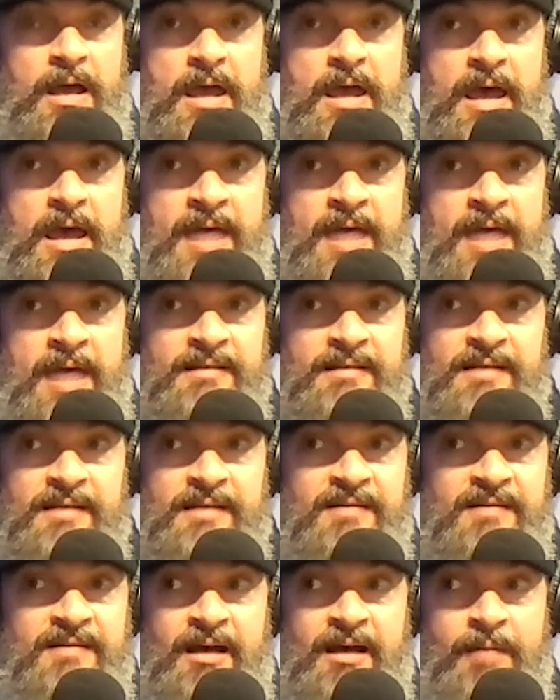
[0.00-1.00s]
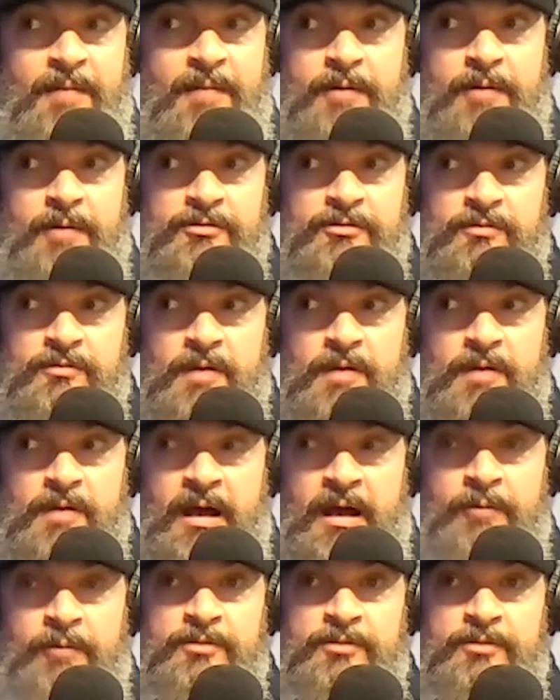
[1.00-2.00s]
at that time, I was I
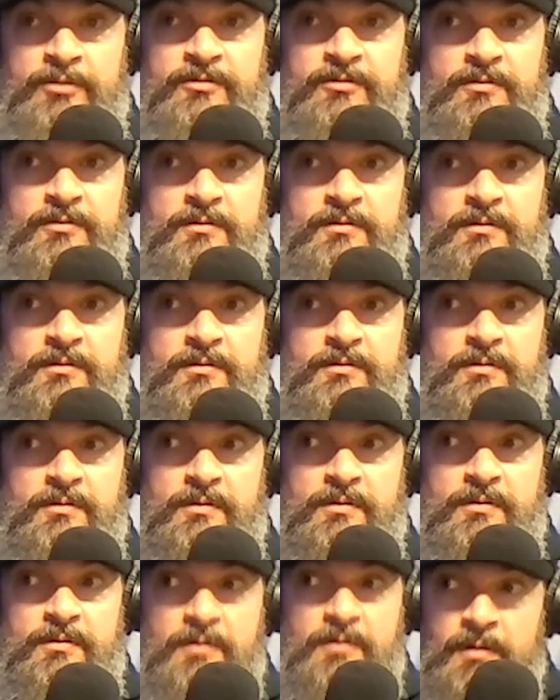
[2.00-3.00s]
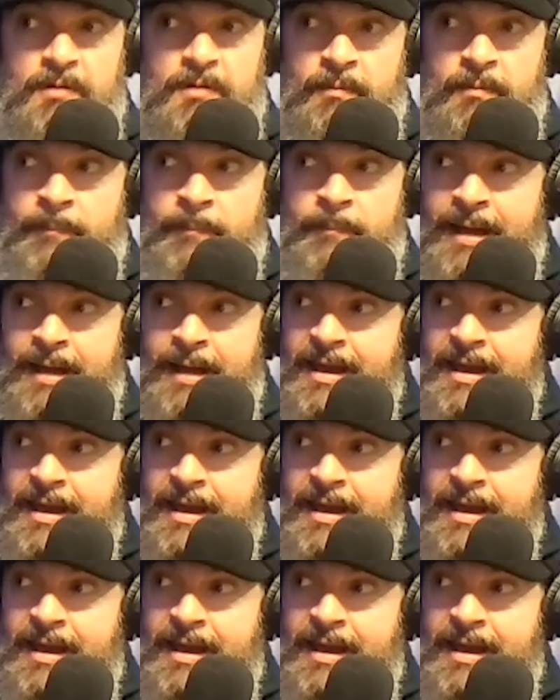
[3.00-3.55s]
was my